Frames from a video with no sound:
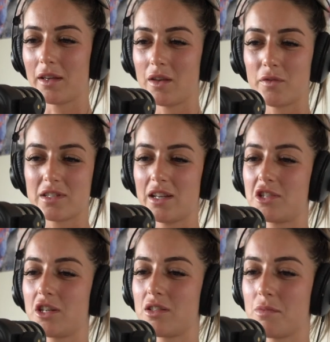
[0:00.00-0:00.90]
for
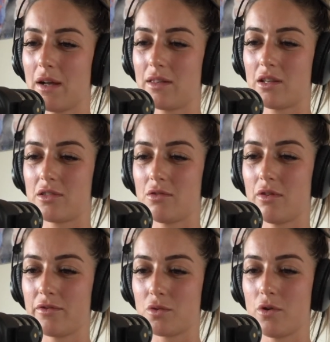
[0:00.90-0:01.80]
teaching us about the history
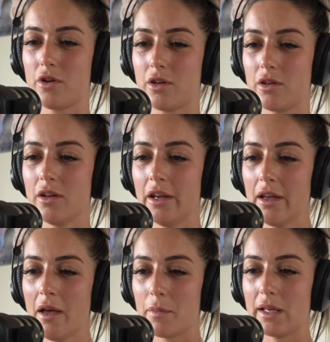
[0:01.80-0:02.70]
of twerk and
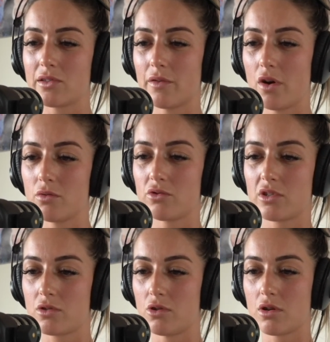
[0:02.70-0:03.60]
being so vulnerable to
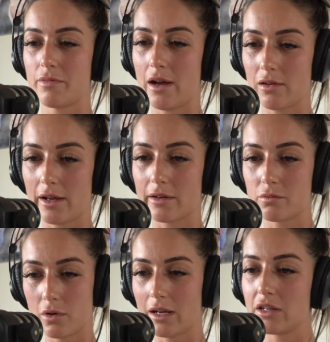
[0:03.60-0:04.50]
talk about like
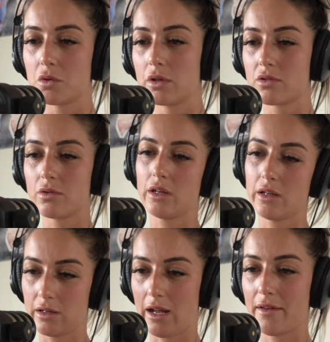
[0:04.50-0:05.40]
what led you into it
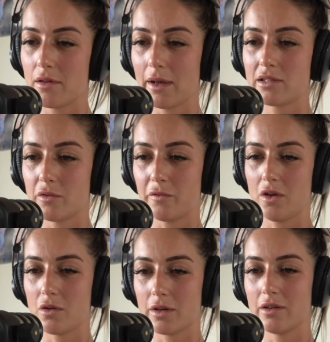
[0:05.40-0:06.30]
and how that makes you
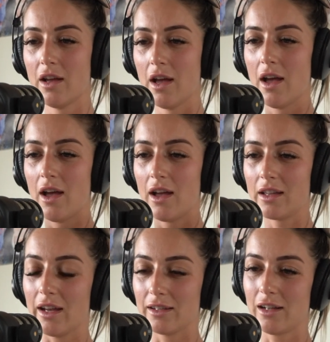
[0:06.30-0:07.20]
feel. And
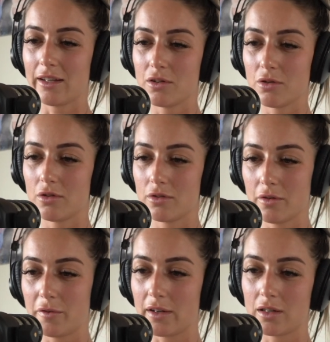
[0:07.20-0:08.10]
yeah, like you're a
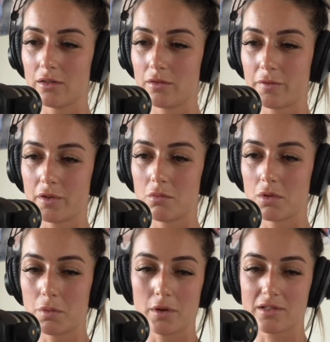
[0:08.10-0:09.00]
fucking phenomenal
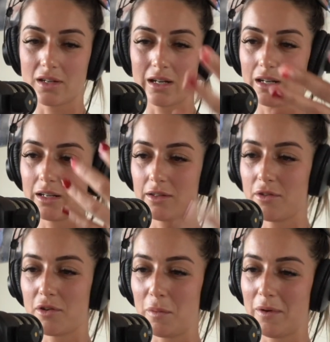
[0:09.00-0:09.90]
person, clearly. You're a
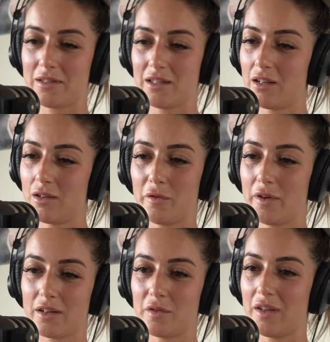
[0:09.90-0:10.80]
good person and you're a
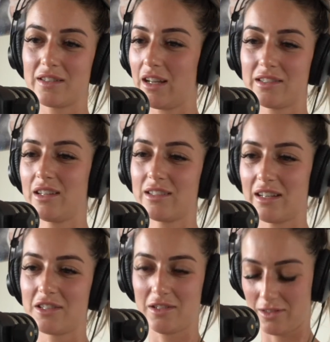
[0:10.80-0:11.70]
fucking fantastic
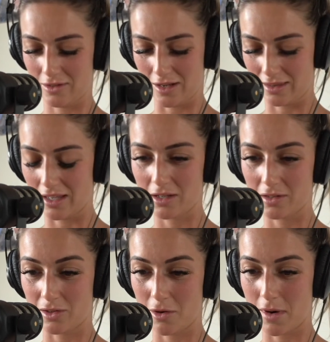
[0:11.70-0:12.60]
teacher. So yeah, thank you
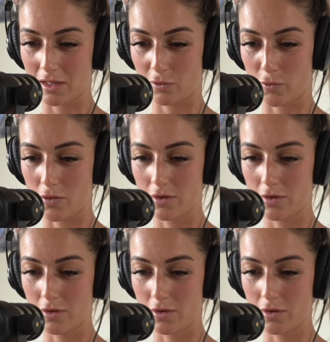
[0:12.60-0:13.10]
so much for